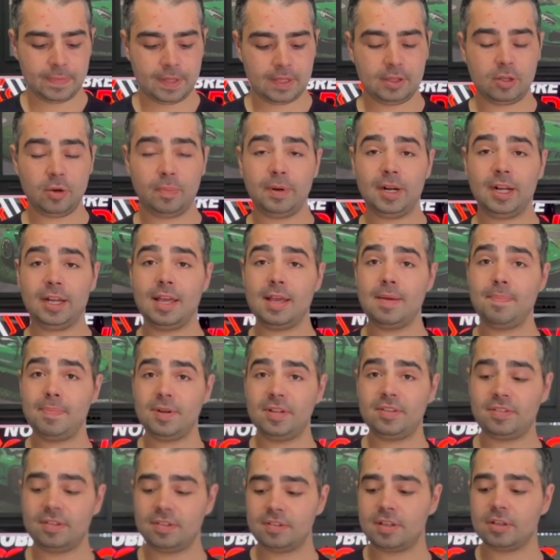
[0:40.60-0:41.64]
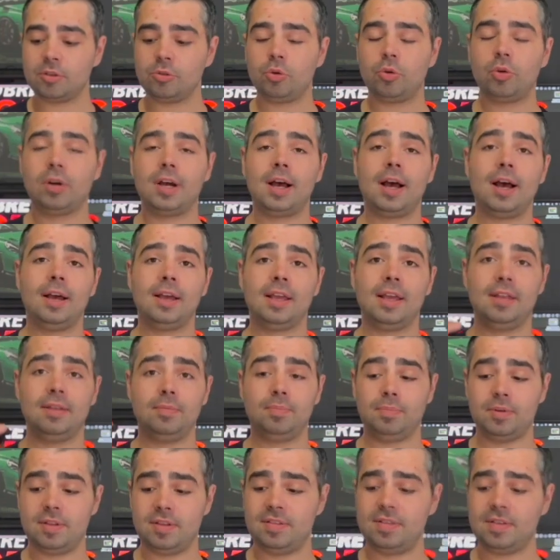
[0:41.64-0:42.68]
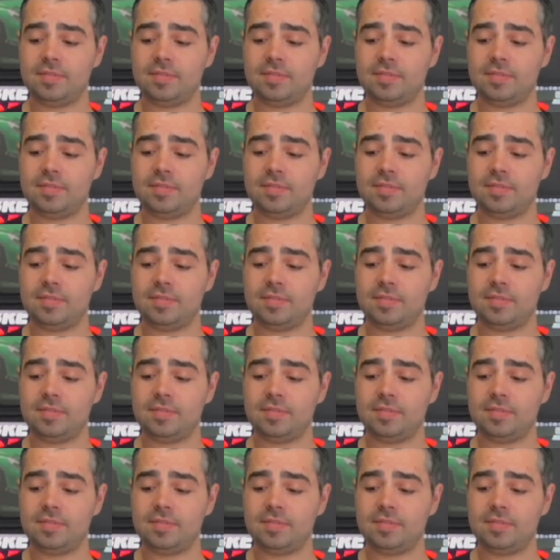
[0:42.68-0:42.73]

So for those who need to replace it,